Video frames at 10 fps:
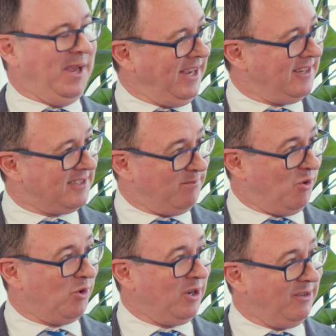be as
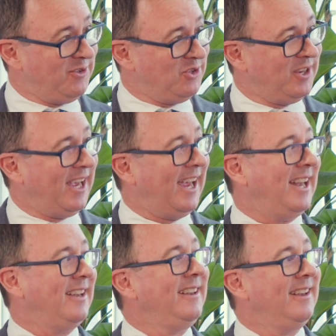supportive as you
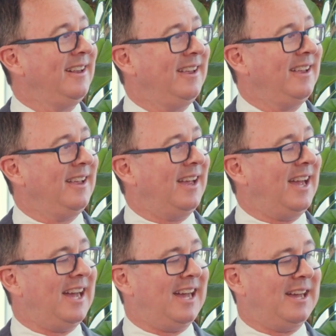can.
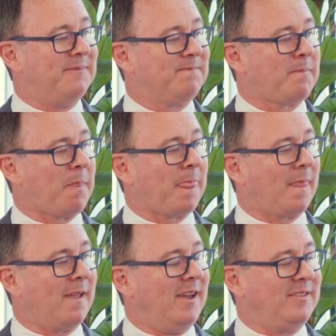
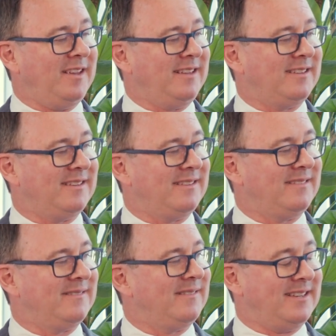I think that,
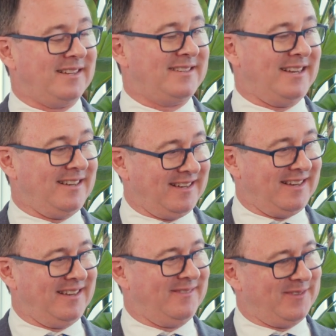as I said,
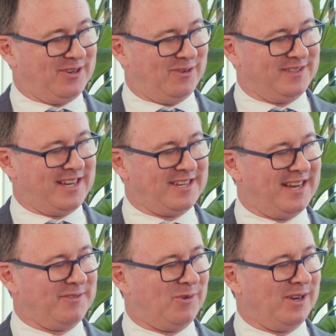the conversation
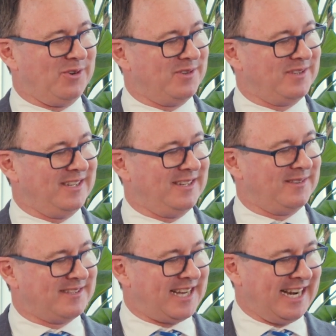I had quite constantly is
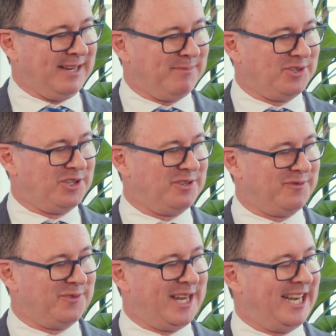a starting position
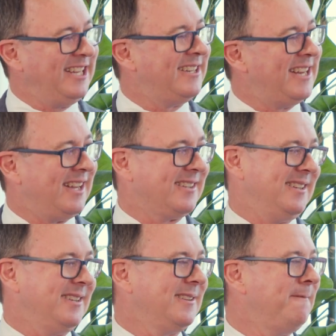for any
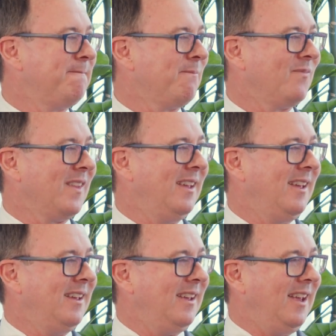analysis
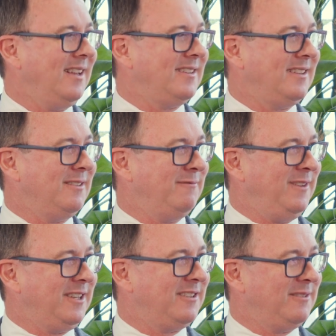is
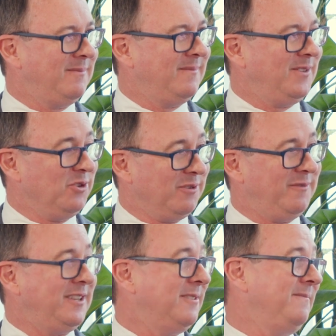that you're a
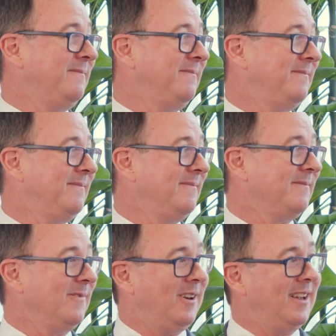victim,
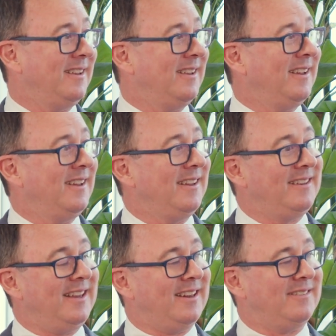right?
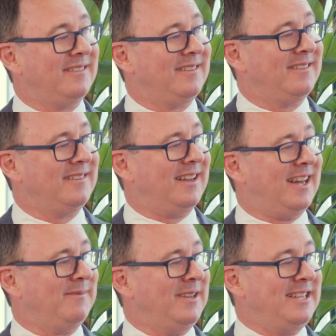Now,
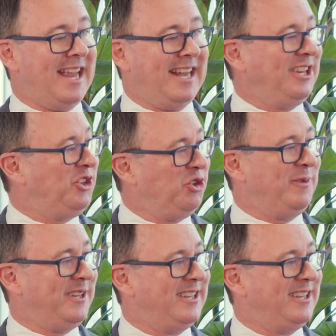in any human